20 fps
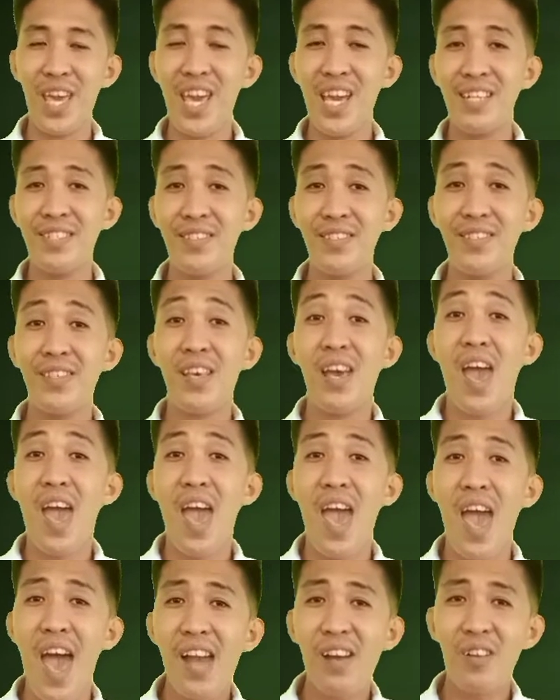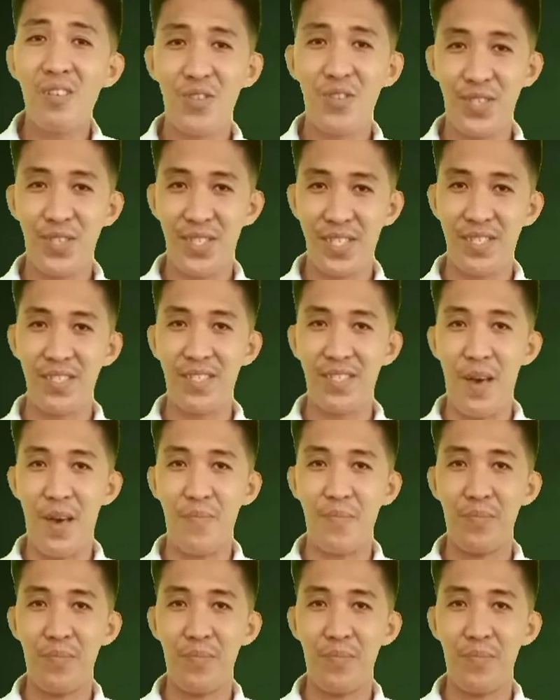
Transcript: It's ecosystem.